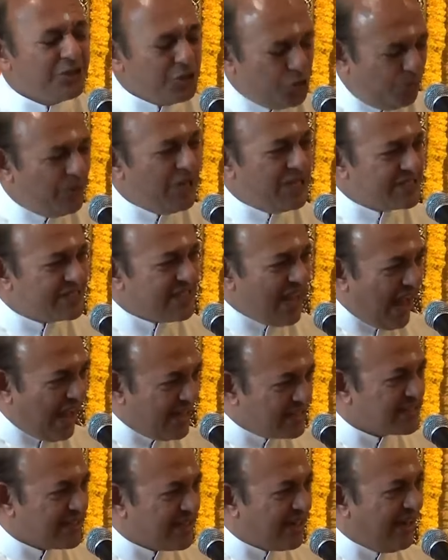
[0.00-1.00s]
You mean
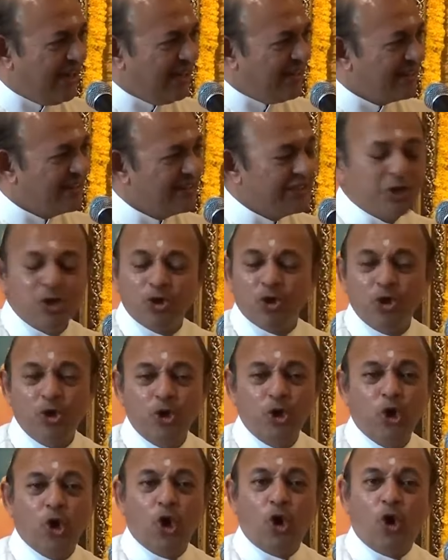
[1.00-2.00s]
Sanskrit?
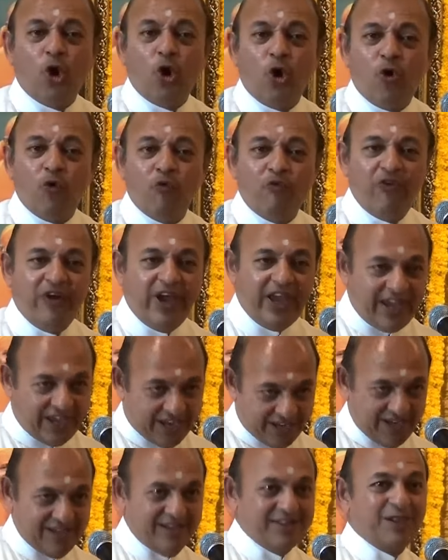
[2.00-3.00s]
No
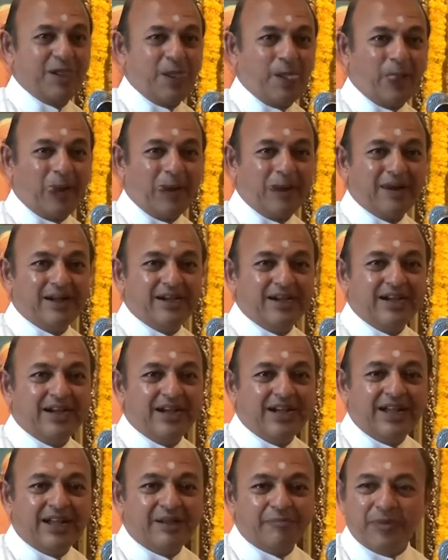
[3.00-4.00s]
way.
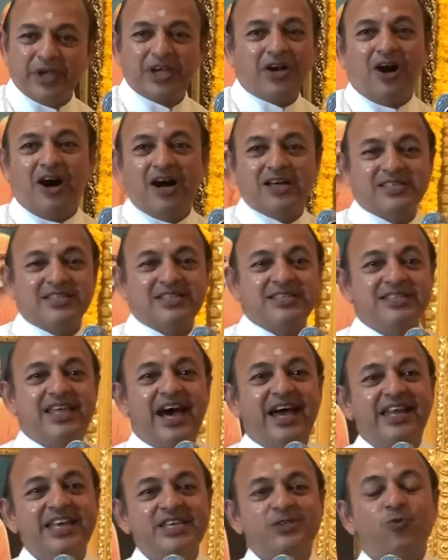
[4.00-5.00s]
Because
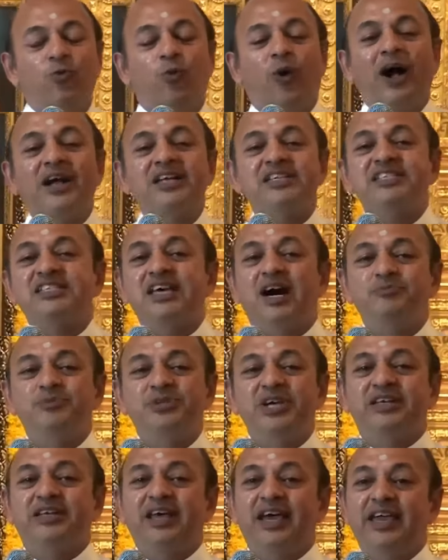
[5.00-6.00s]
that is one
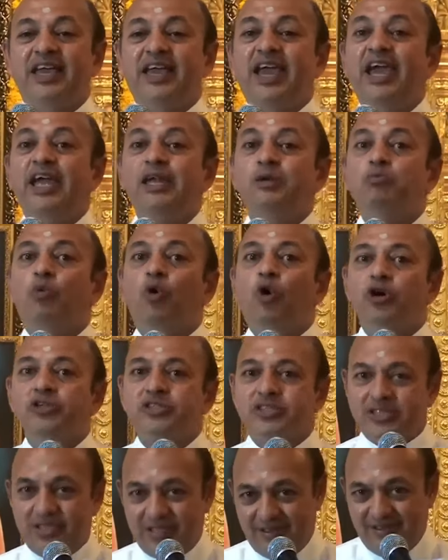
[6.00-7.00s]
subject I hate
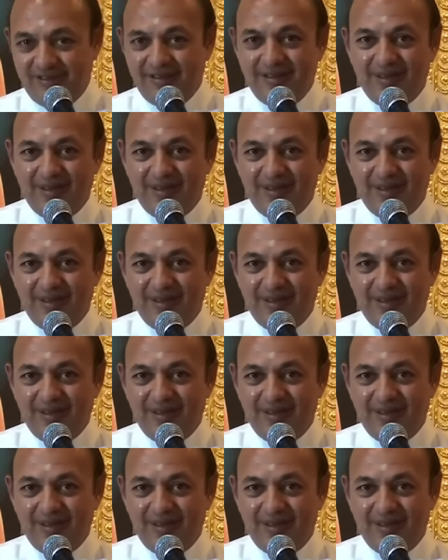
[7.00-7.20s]
most.